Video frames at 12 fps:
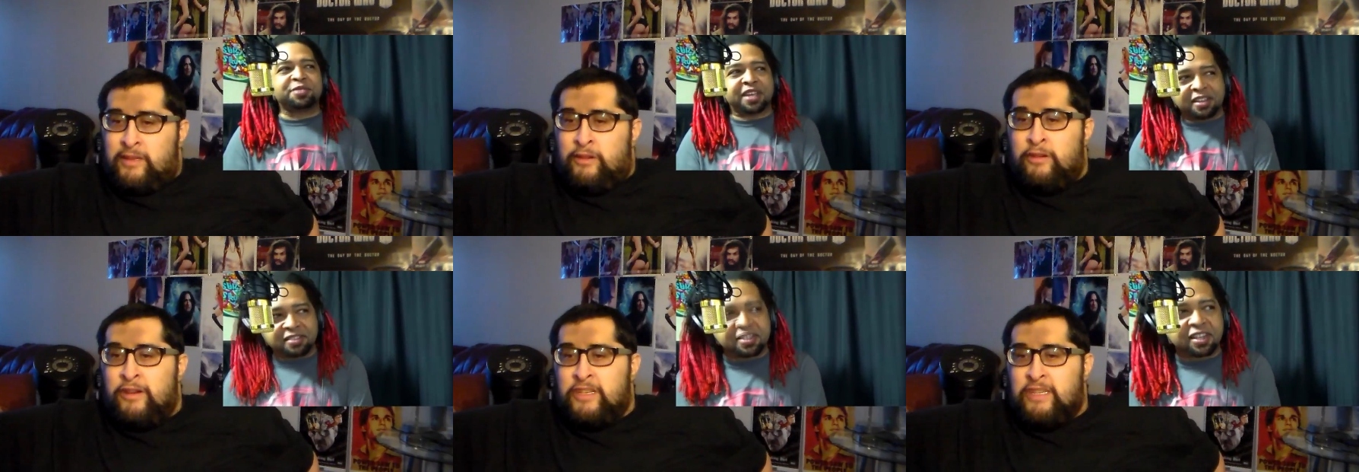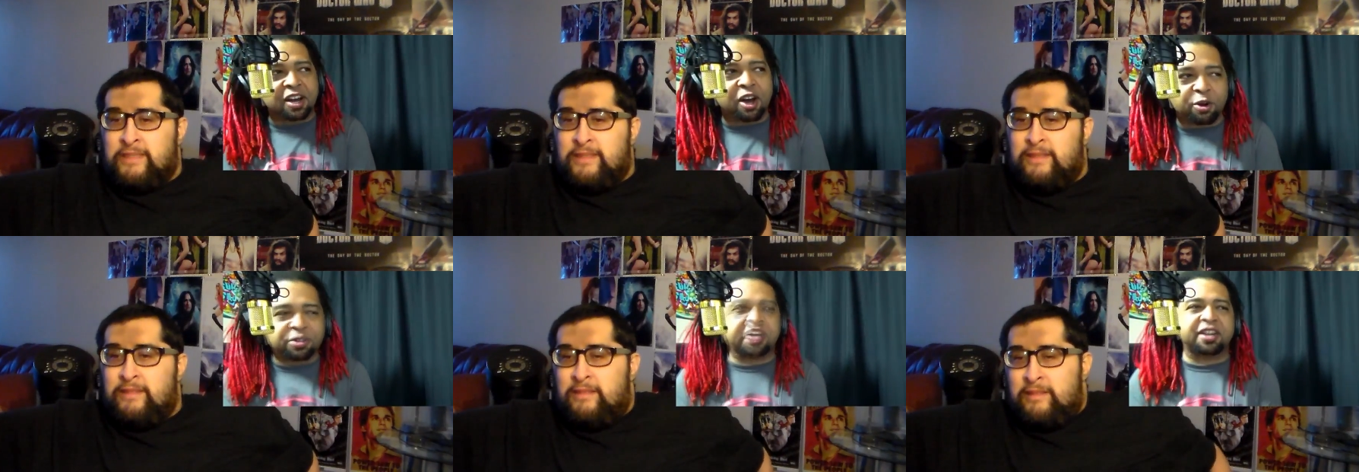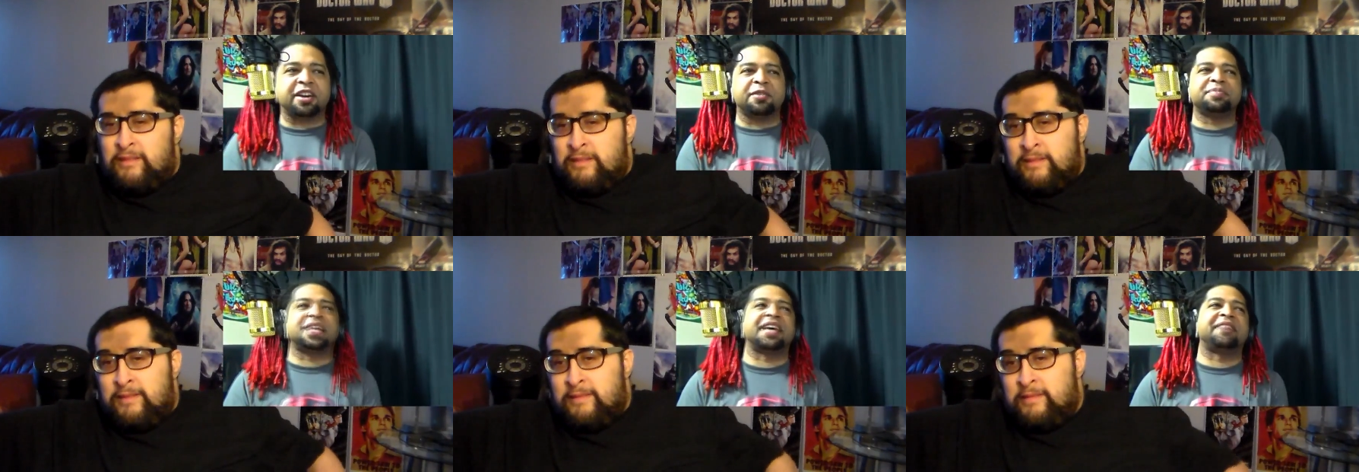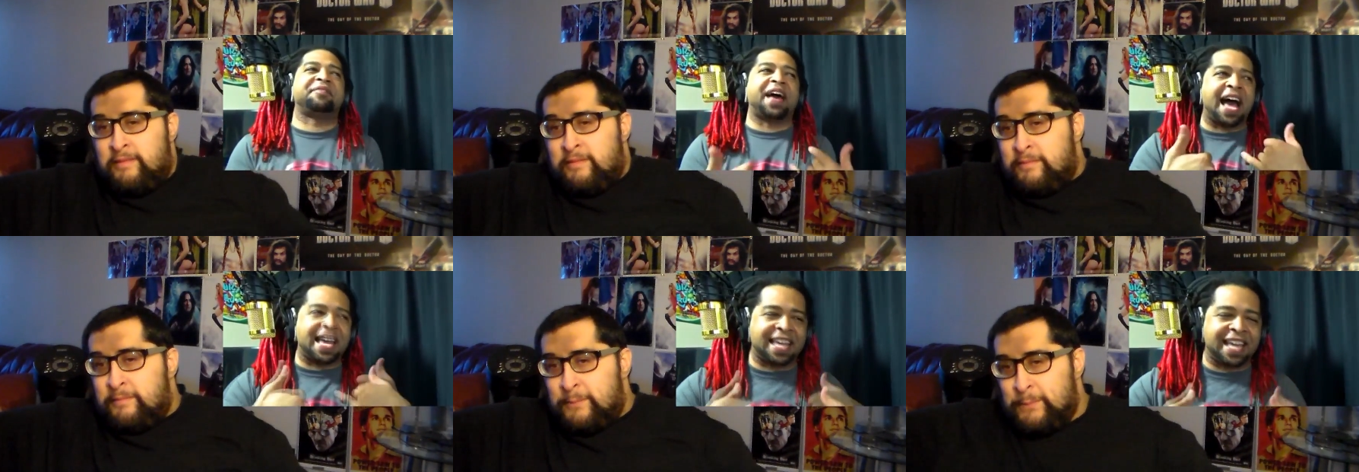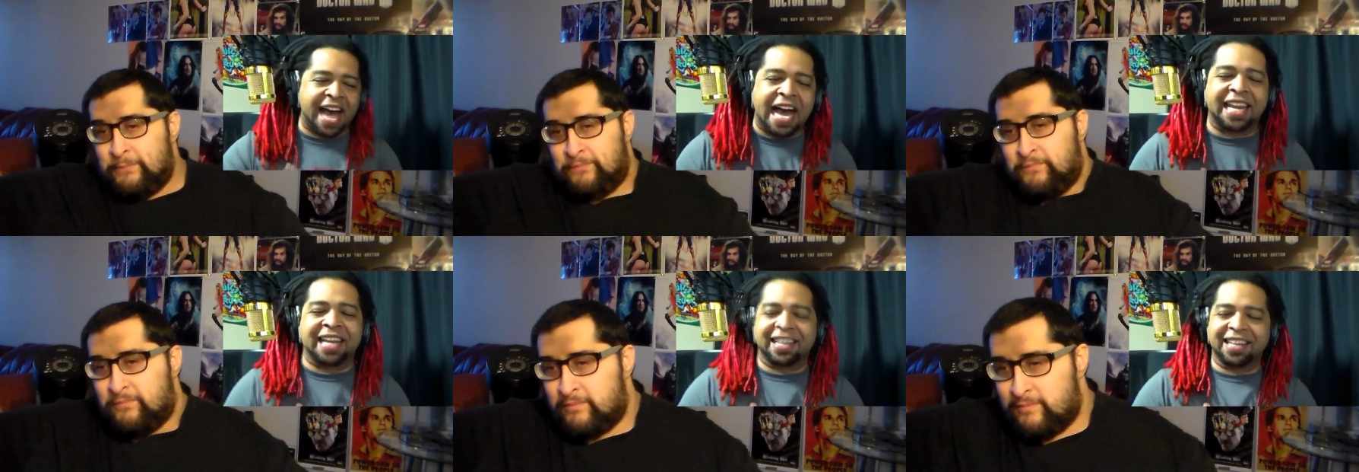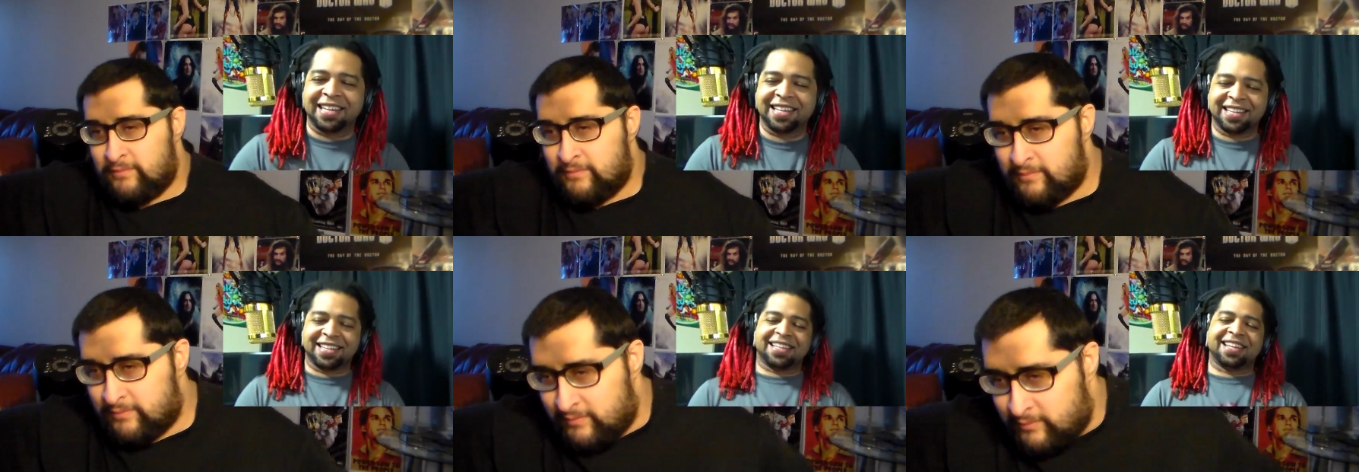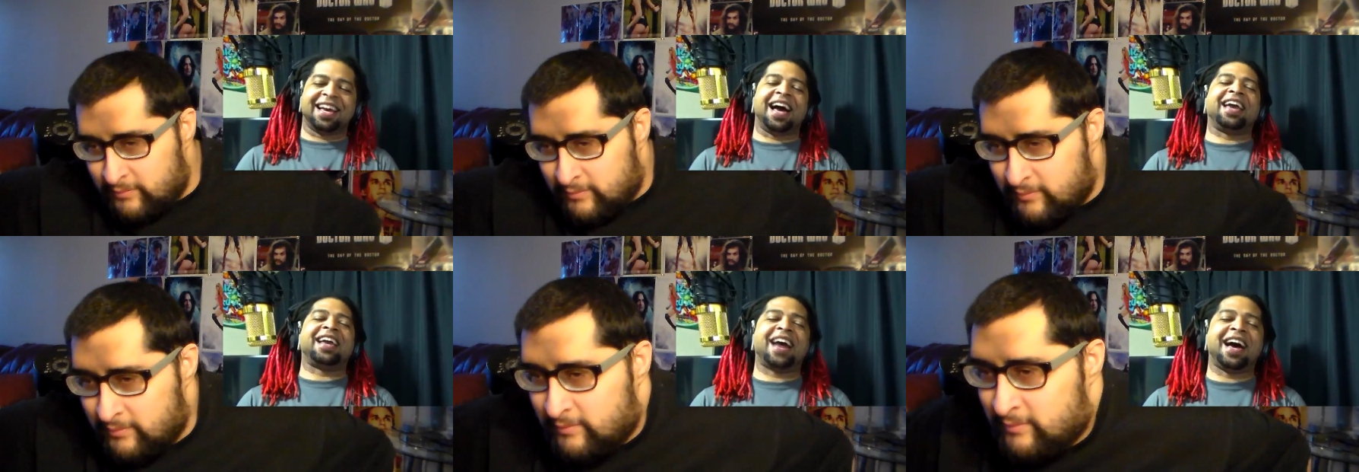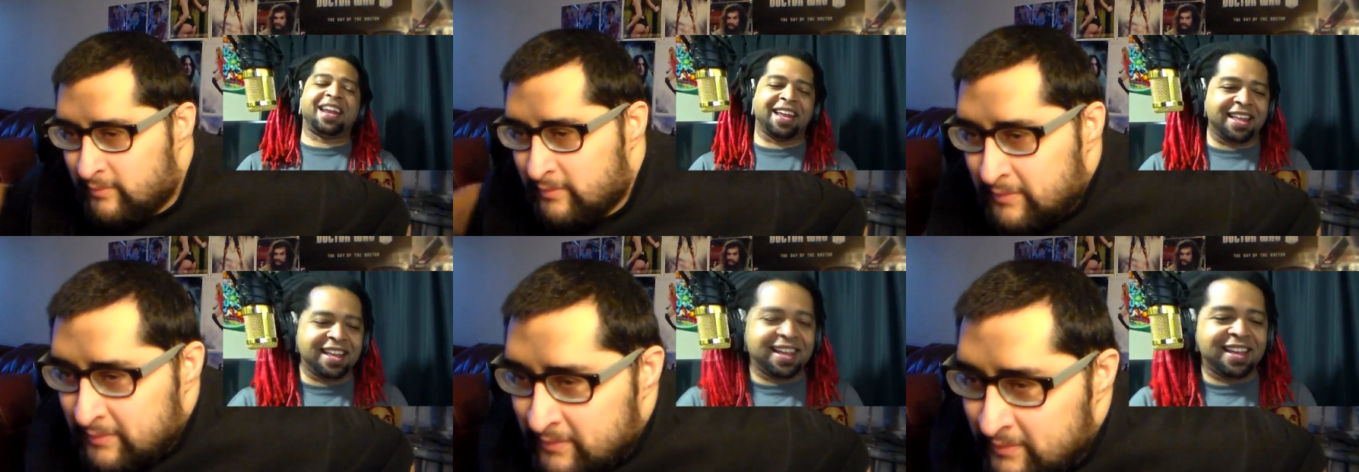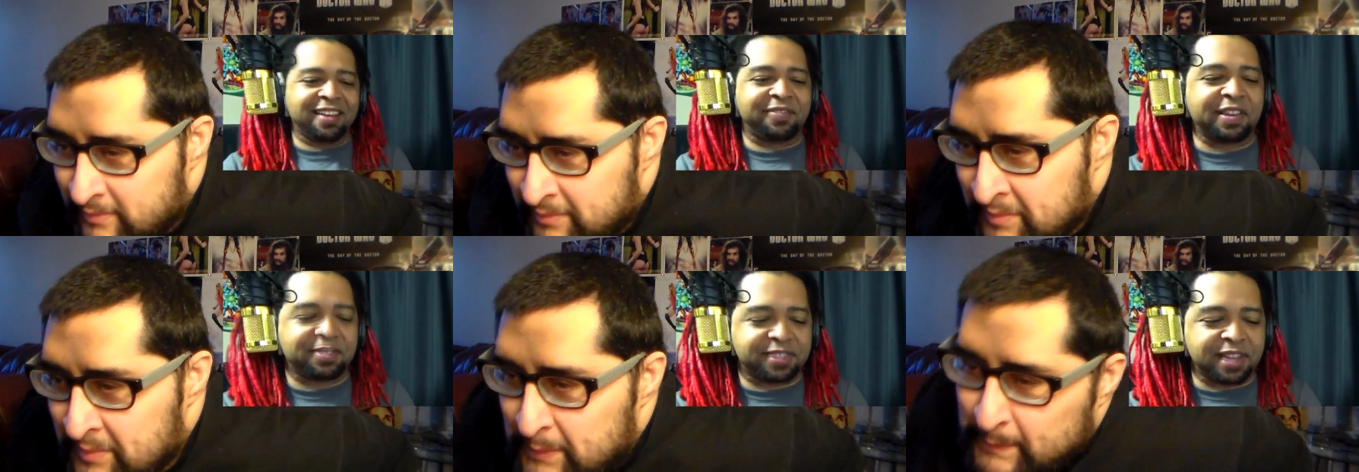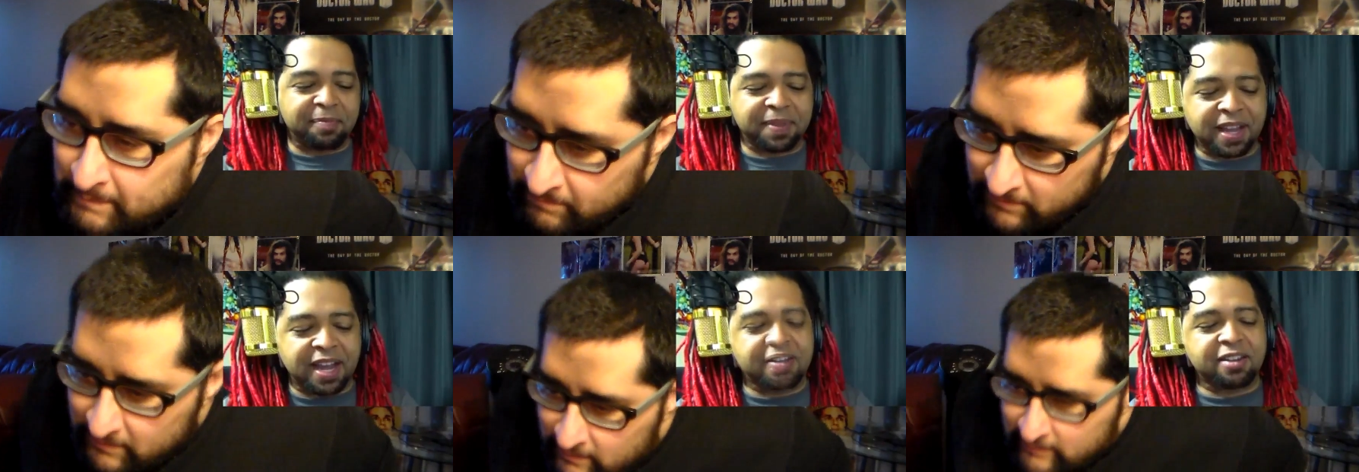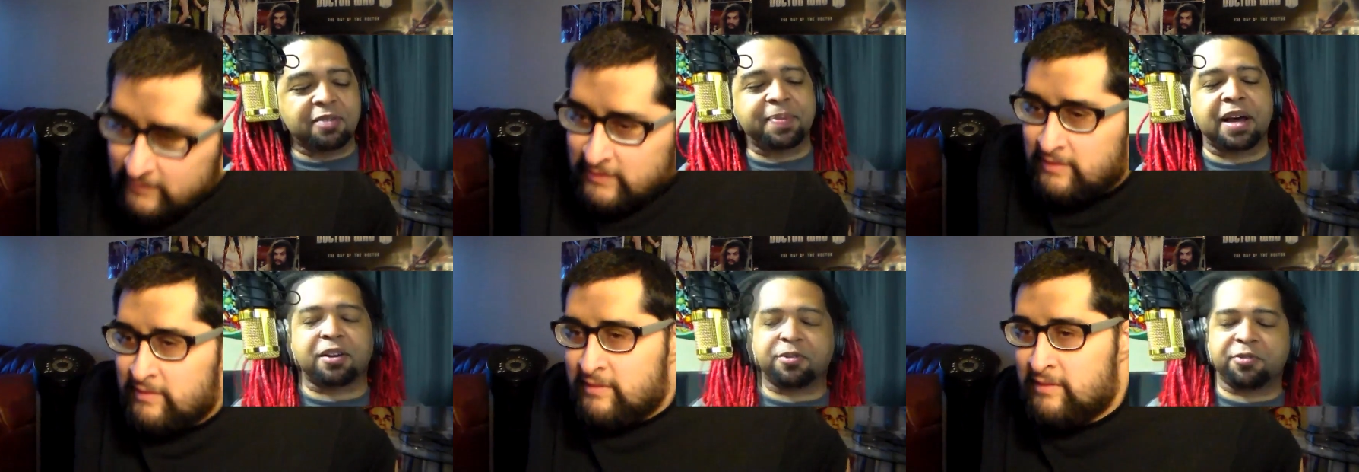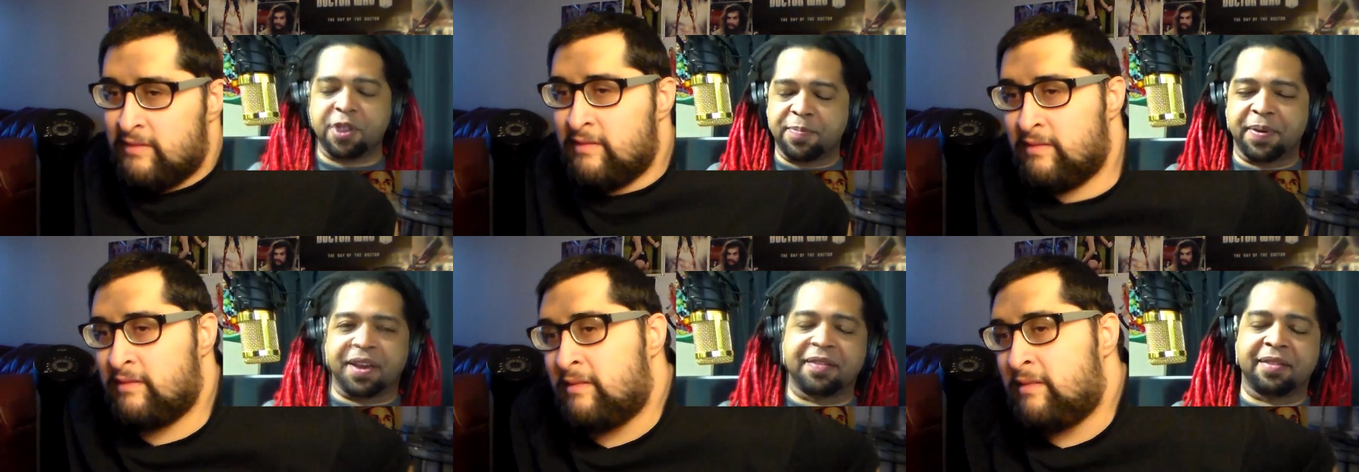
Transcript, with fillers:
Speaker 1: With gorgeous insta whole terms, I I got it. I got it. If there's something I know about